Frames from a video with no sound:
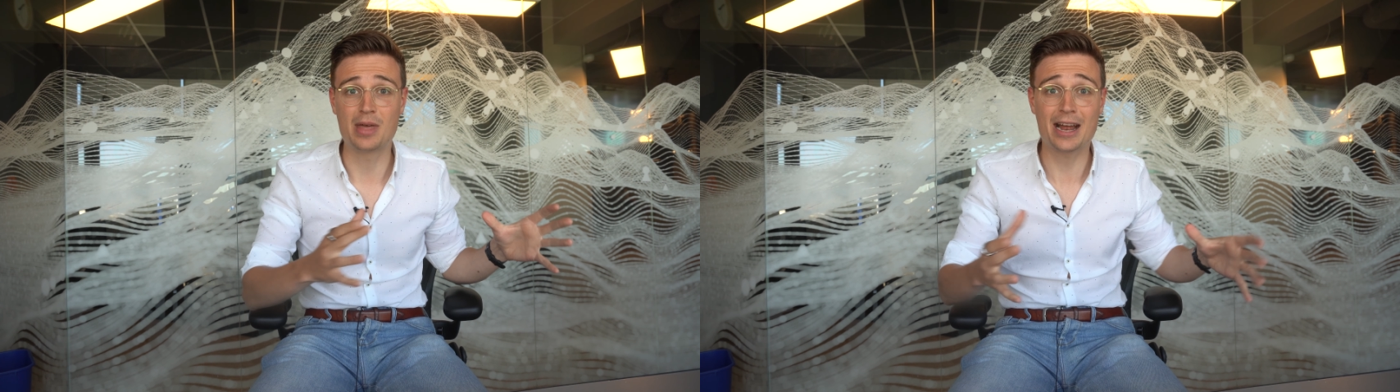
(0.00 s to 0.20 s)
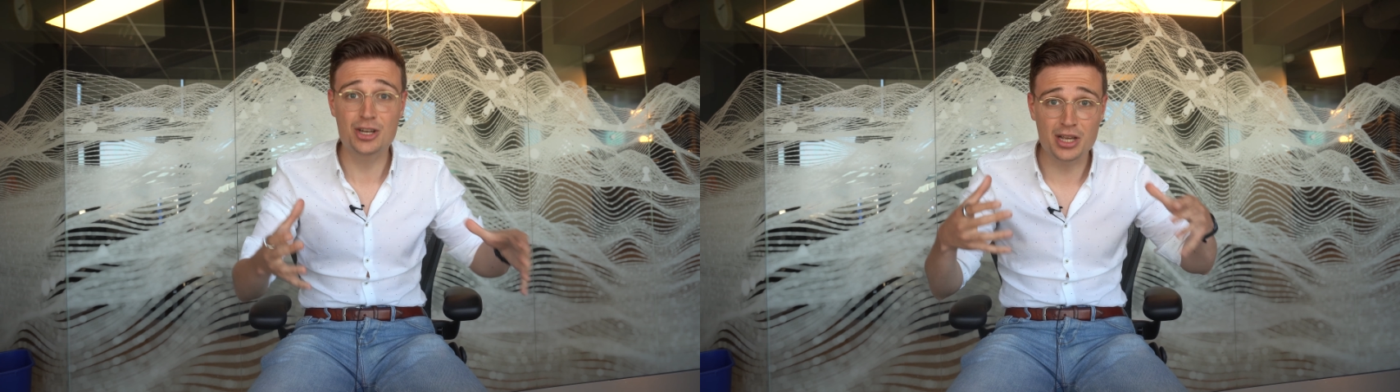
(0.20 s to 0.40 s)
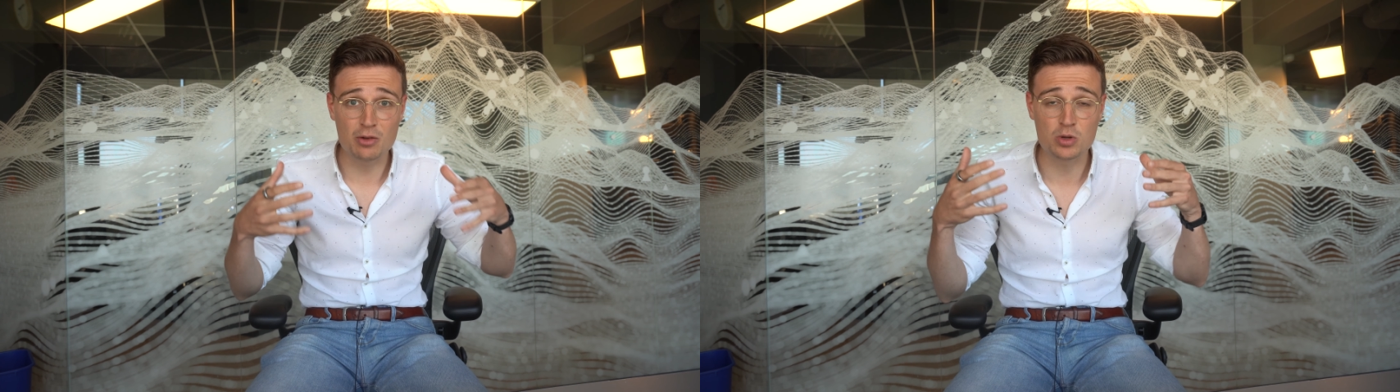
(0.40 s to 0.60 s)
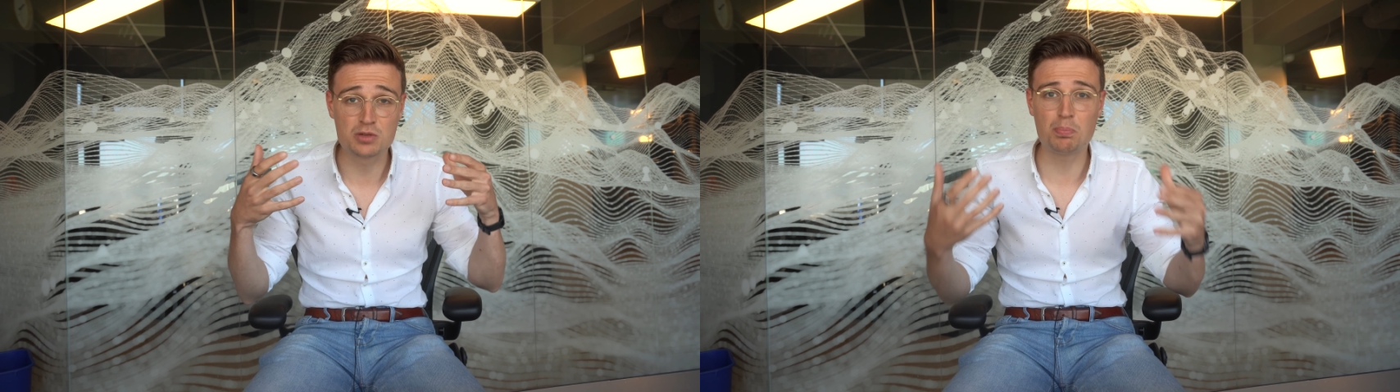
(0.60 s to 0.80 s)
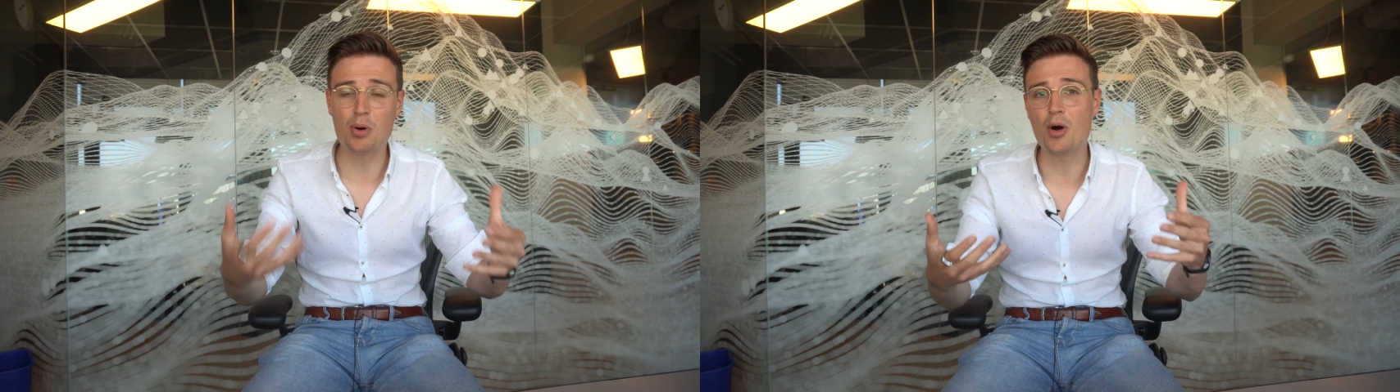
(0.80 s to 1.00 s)
Actually, it was
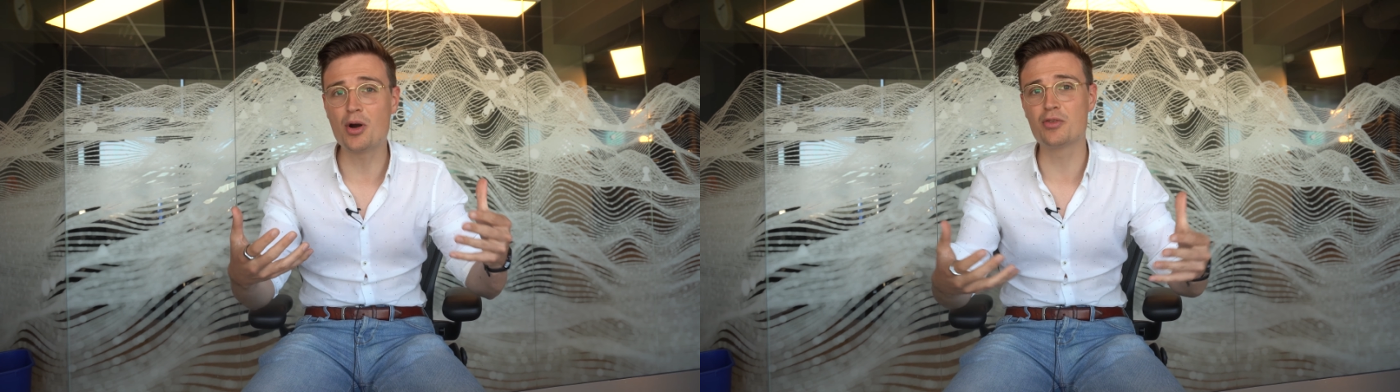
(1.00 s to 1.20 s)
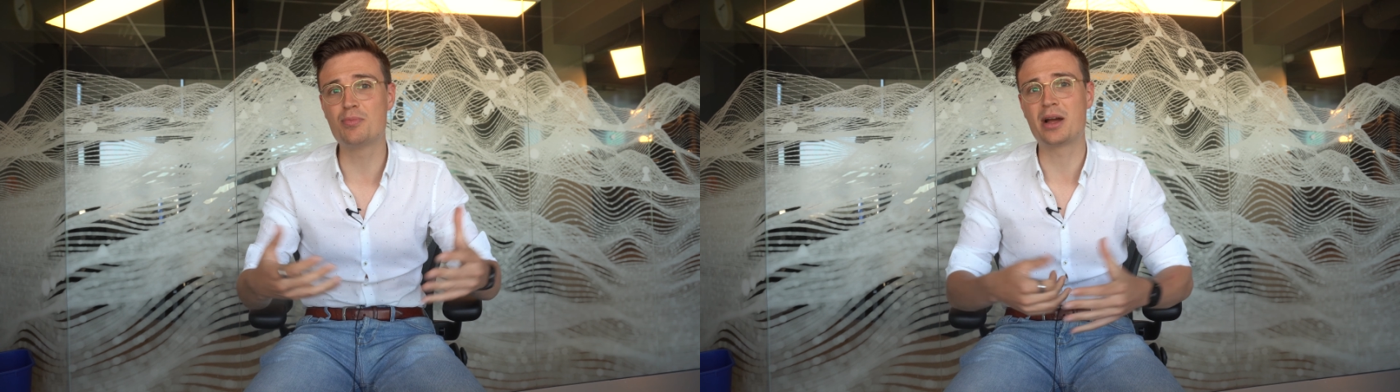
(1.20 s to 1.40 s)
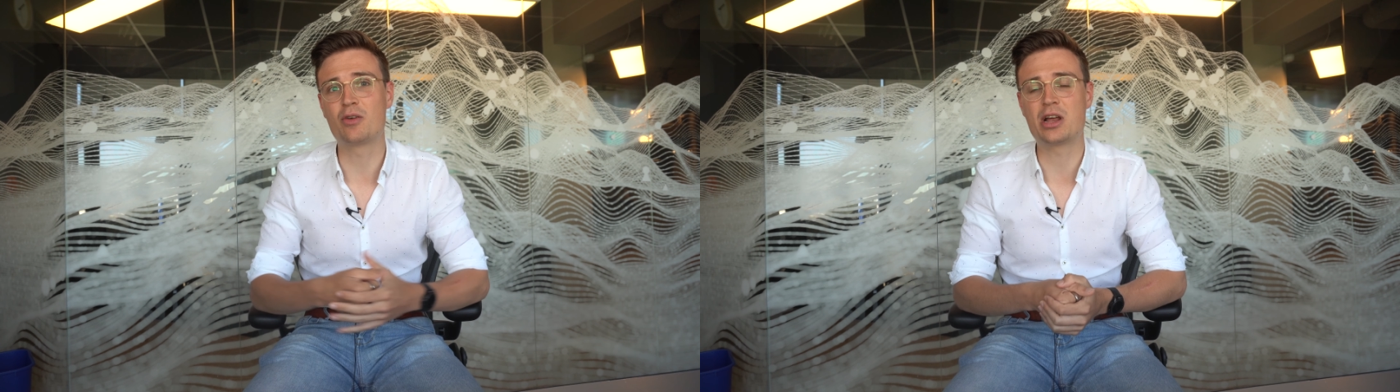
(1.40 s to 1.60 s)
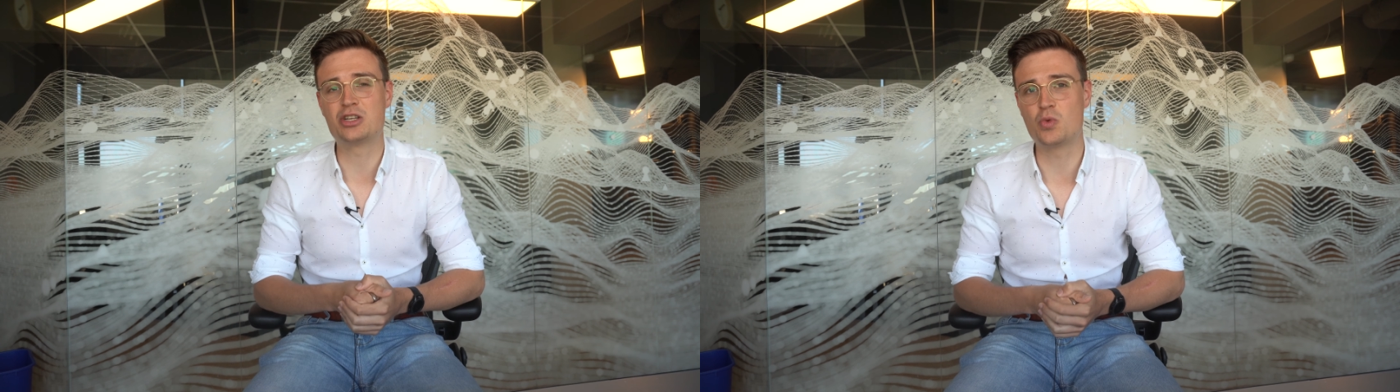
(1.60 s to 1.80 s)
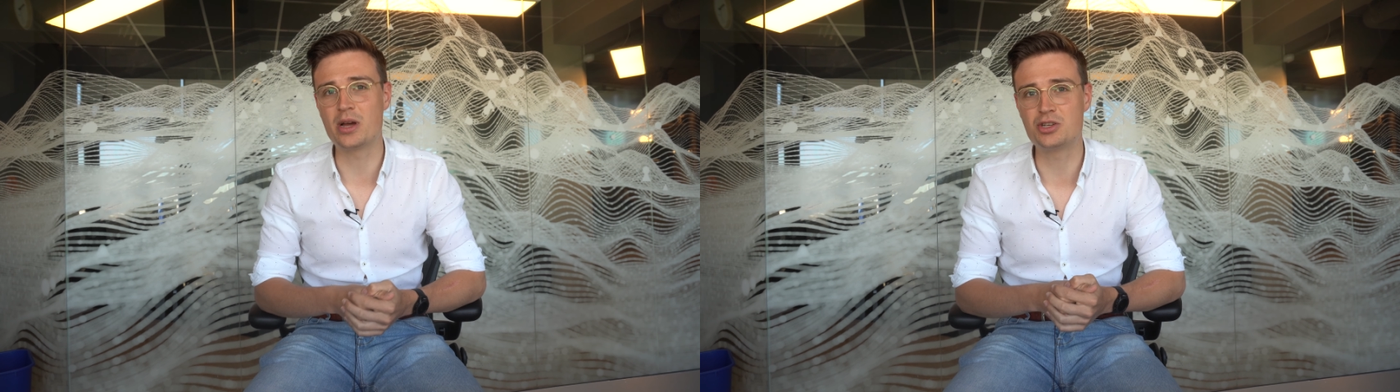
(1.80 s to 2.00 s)
part of my
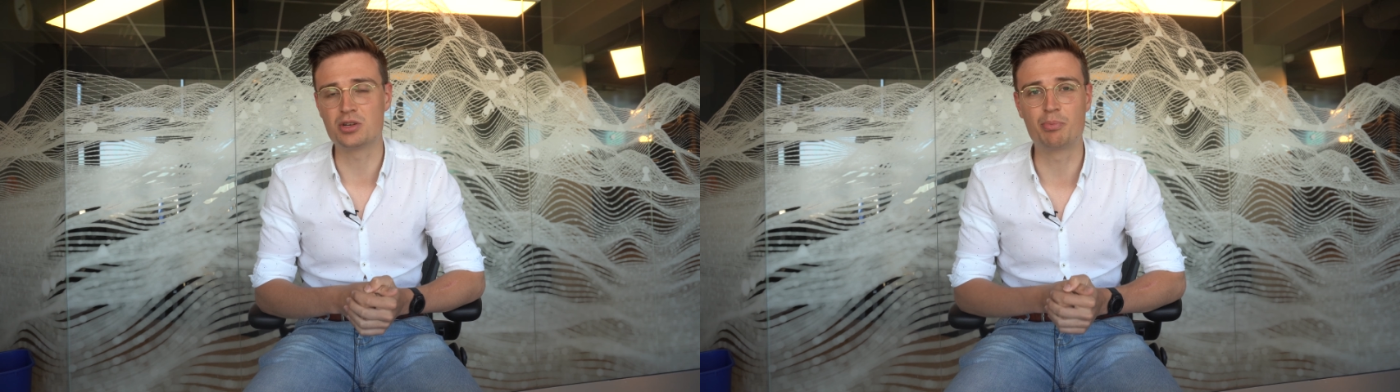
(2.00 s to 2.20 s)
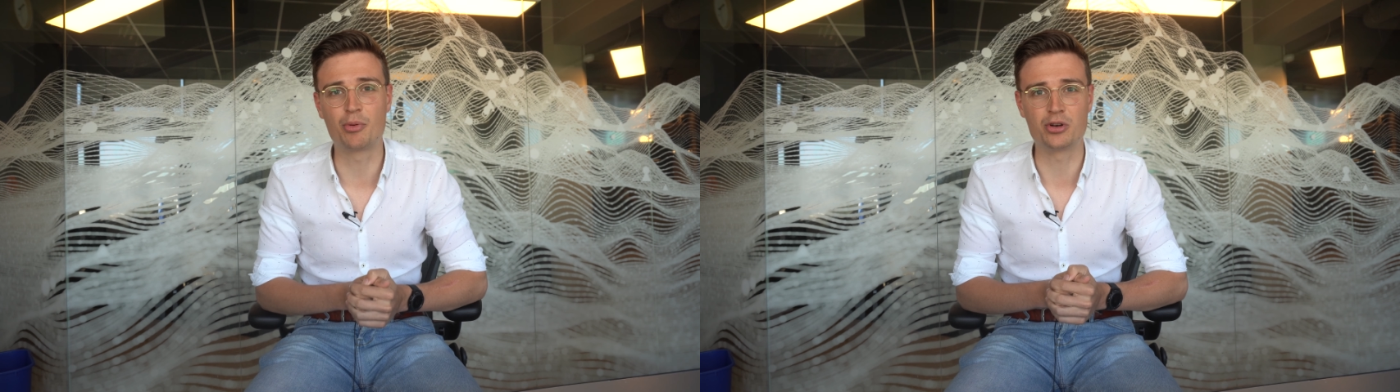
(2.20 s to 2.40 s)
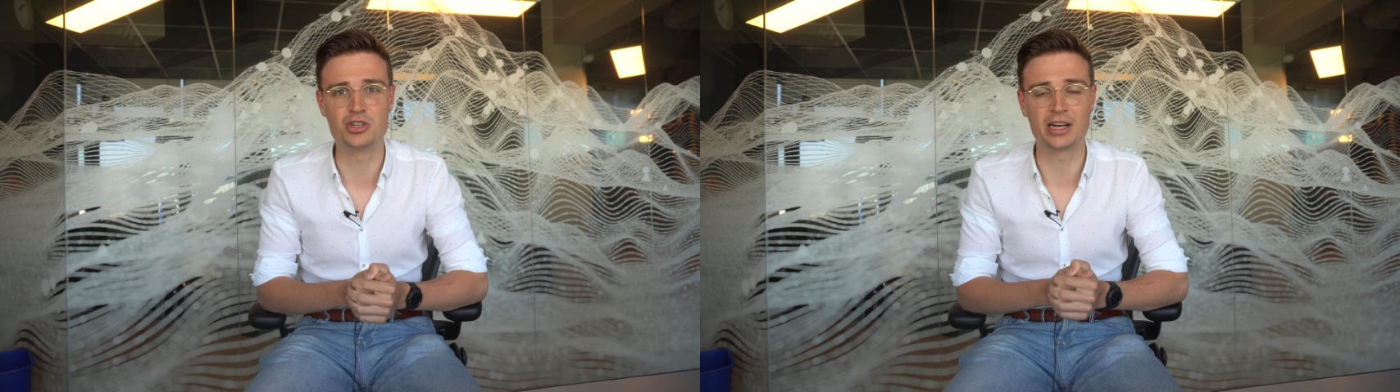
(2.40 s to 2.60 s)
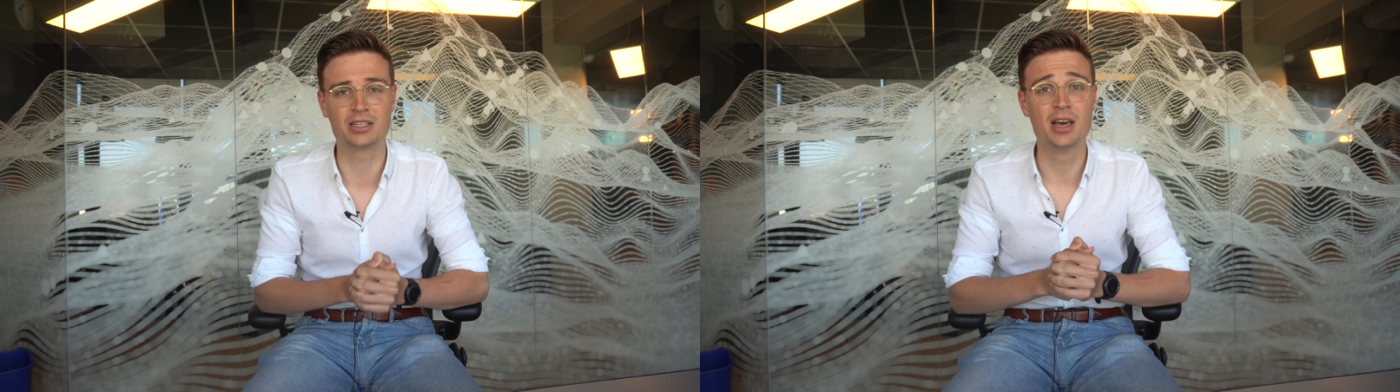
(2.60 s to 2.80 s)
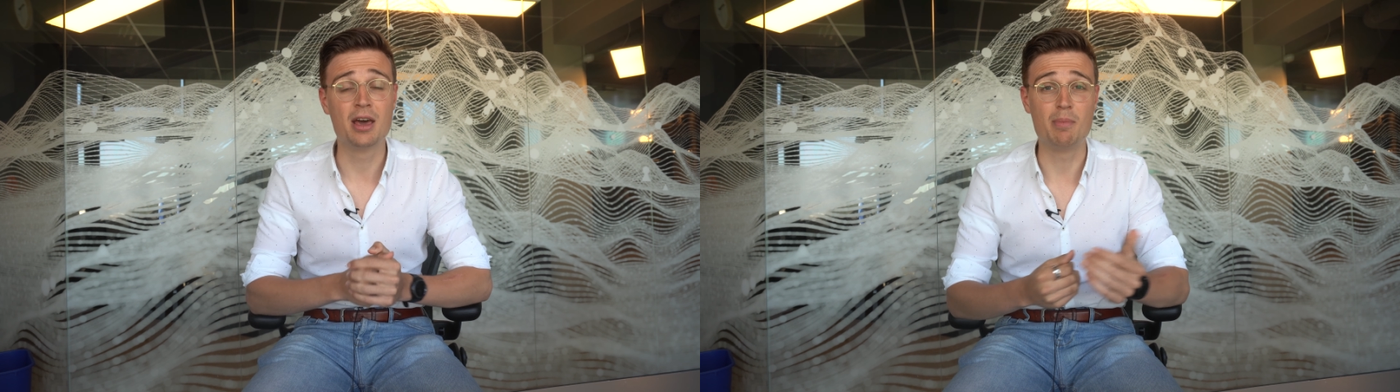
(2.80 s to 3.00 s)
graduation project